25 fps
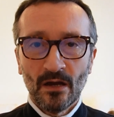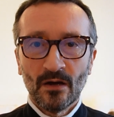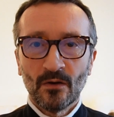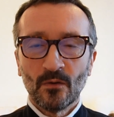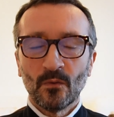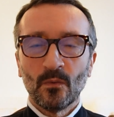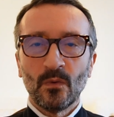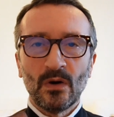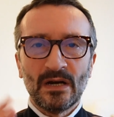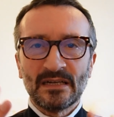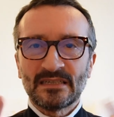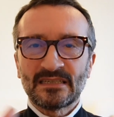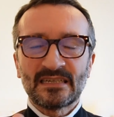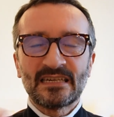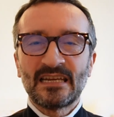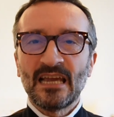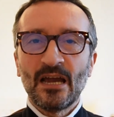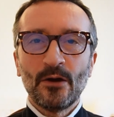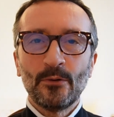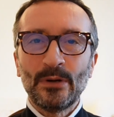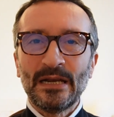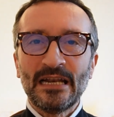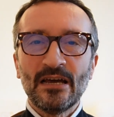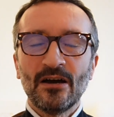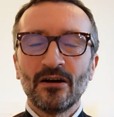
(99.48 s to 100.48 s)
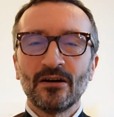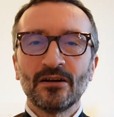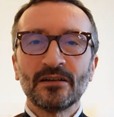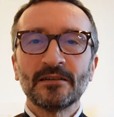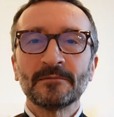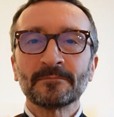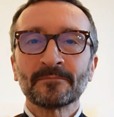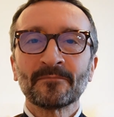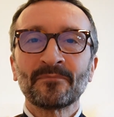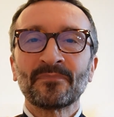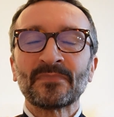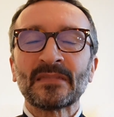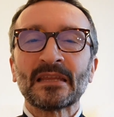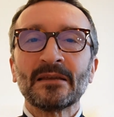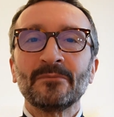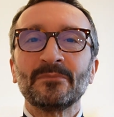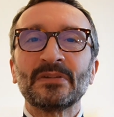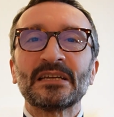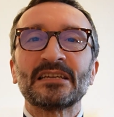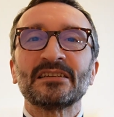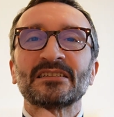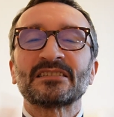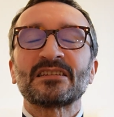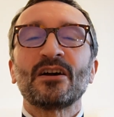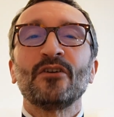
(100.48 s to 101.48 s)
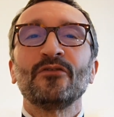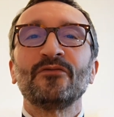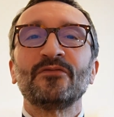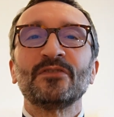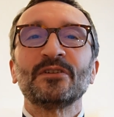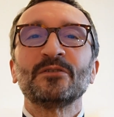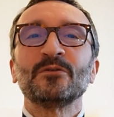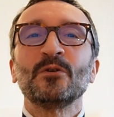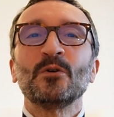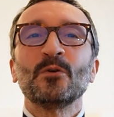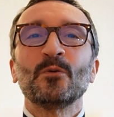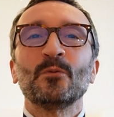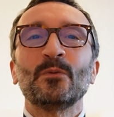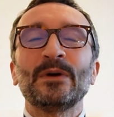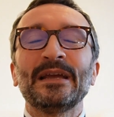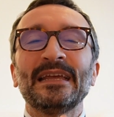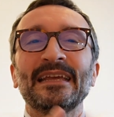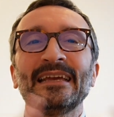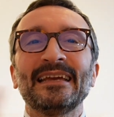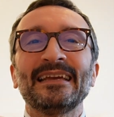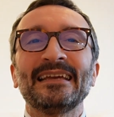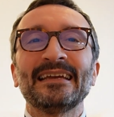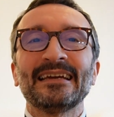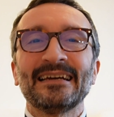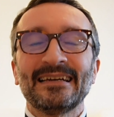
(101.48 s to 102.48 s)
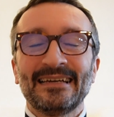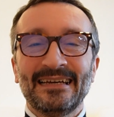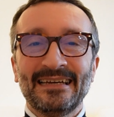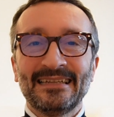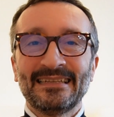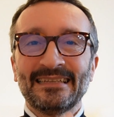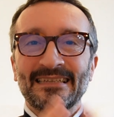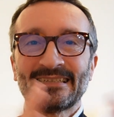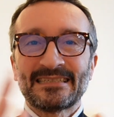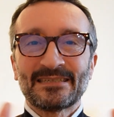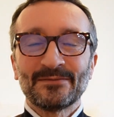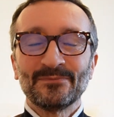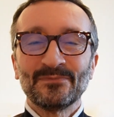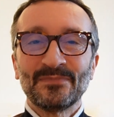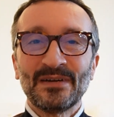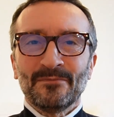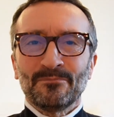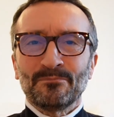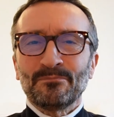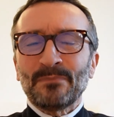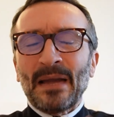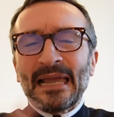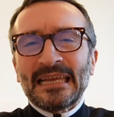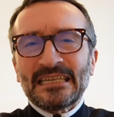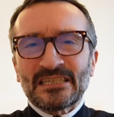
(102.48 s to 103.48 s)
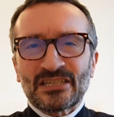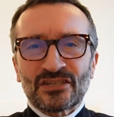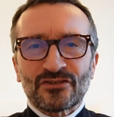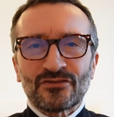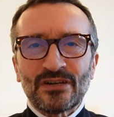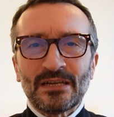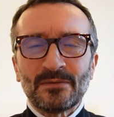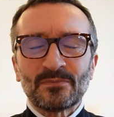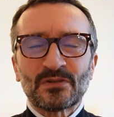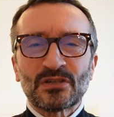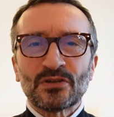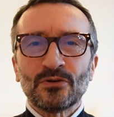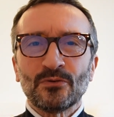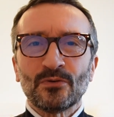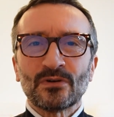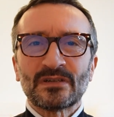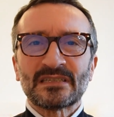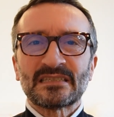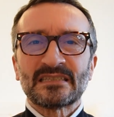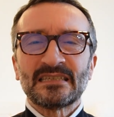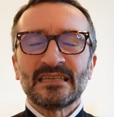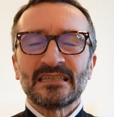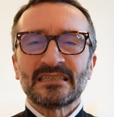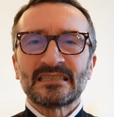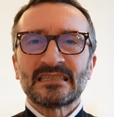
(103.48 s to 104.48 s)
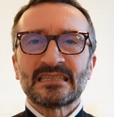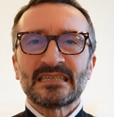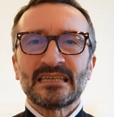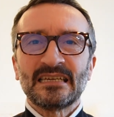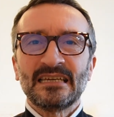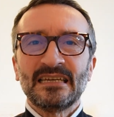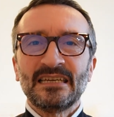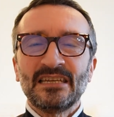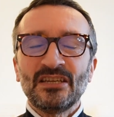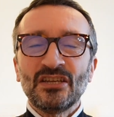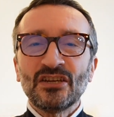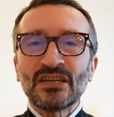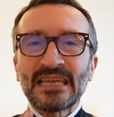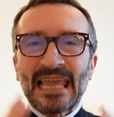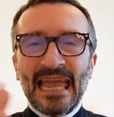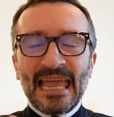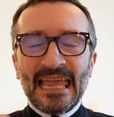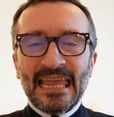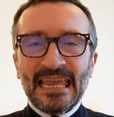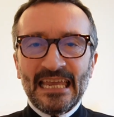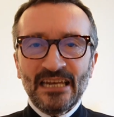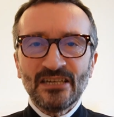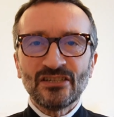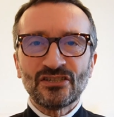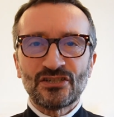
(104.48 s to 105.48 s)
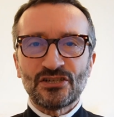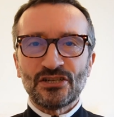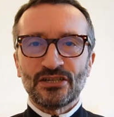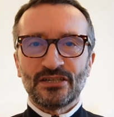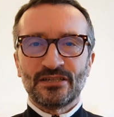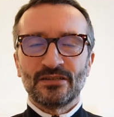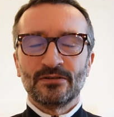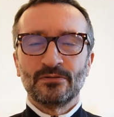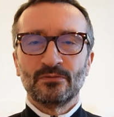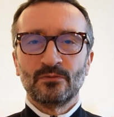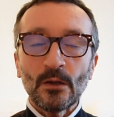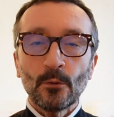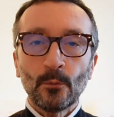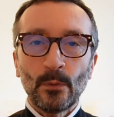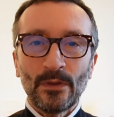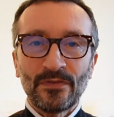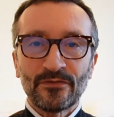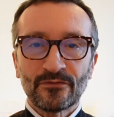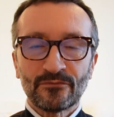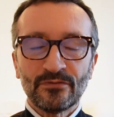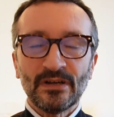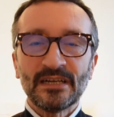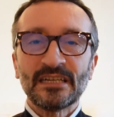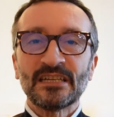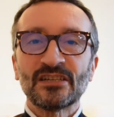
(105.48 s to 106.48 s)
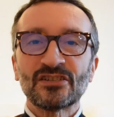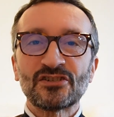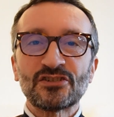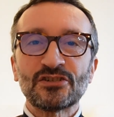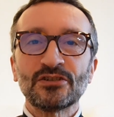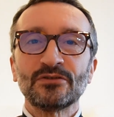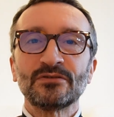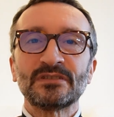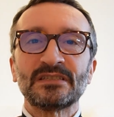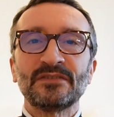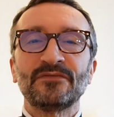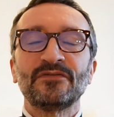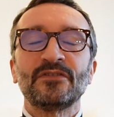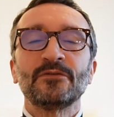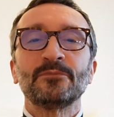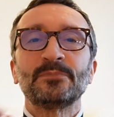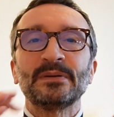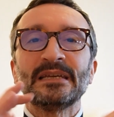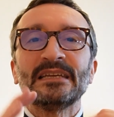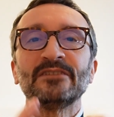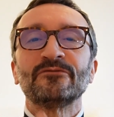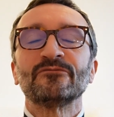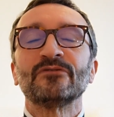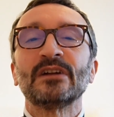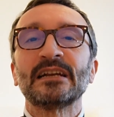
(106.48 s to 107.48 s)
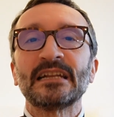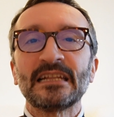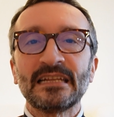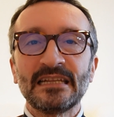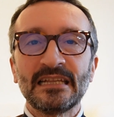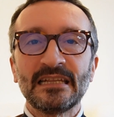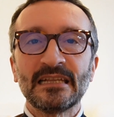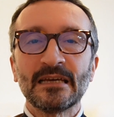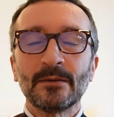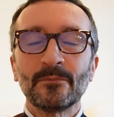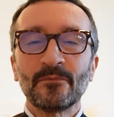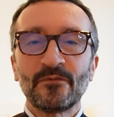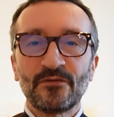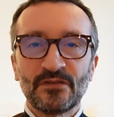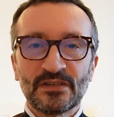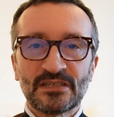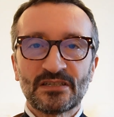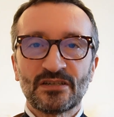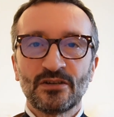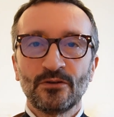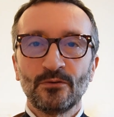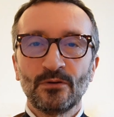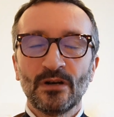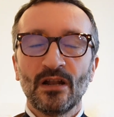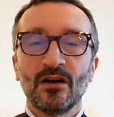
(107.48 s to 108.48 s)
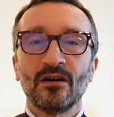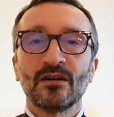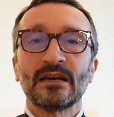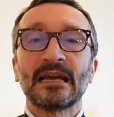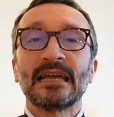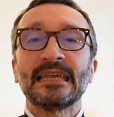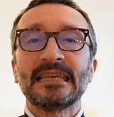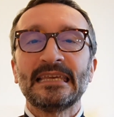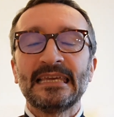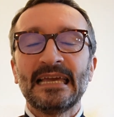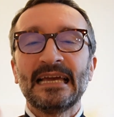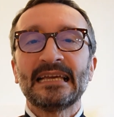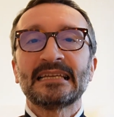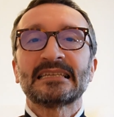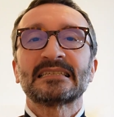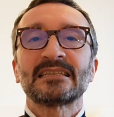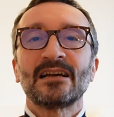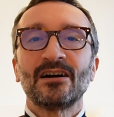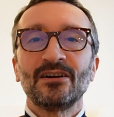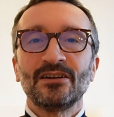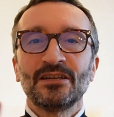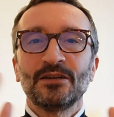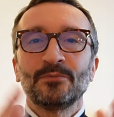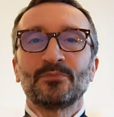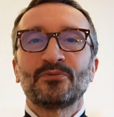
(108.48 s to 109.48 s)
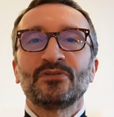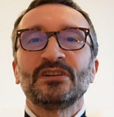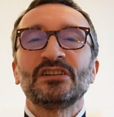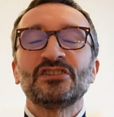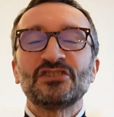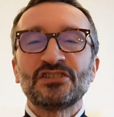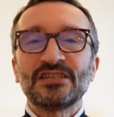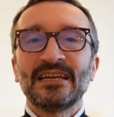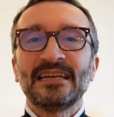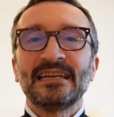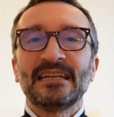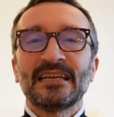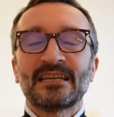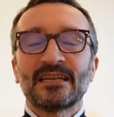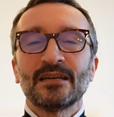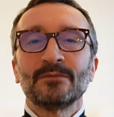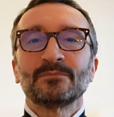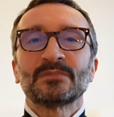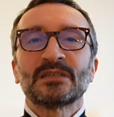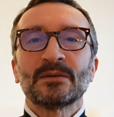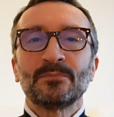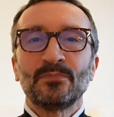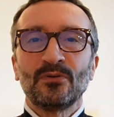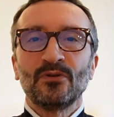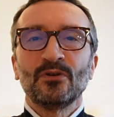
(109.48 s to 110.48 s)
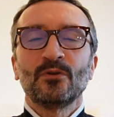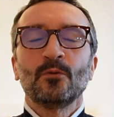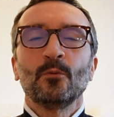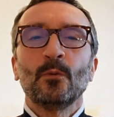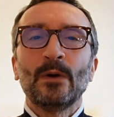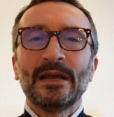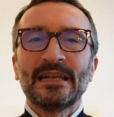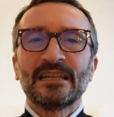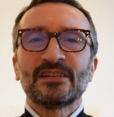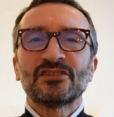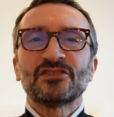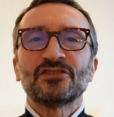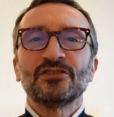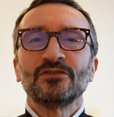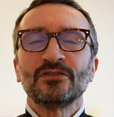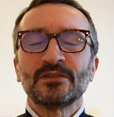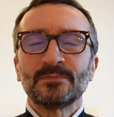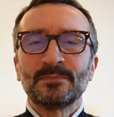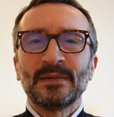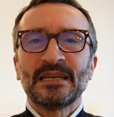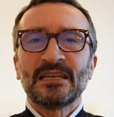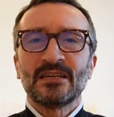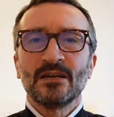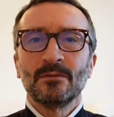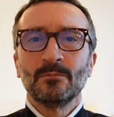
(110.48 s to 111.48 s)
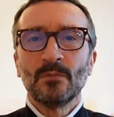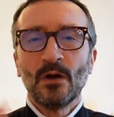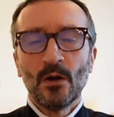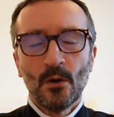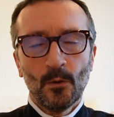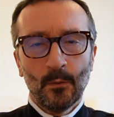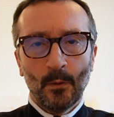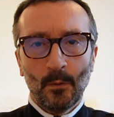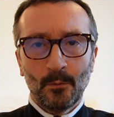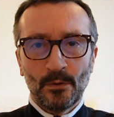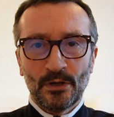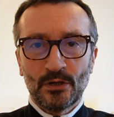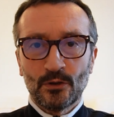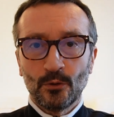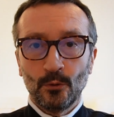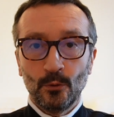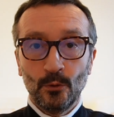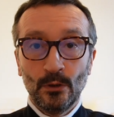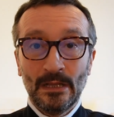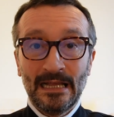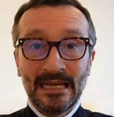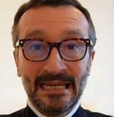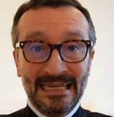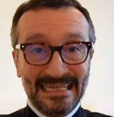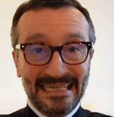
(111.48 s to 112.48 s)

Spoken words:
what's going on? Because often we hear, and there's some mainstream talks, that you get injured with running shoes if you've been running in them for too long. Yes, I appreciate there comes a point where the shoes become what we call